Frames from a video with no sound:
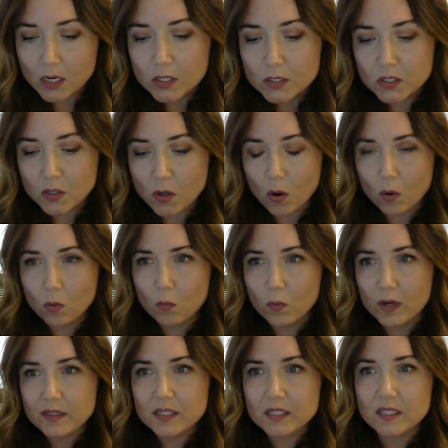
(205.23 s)
So
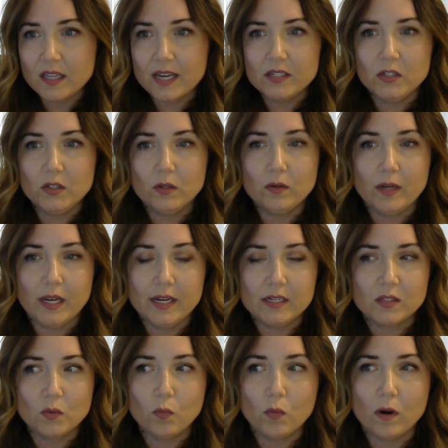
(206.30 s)
what this led to
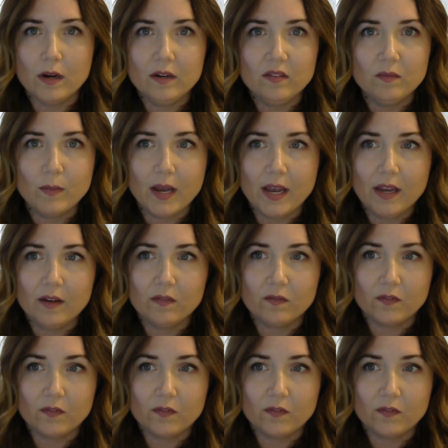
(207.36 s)
is one of my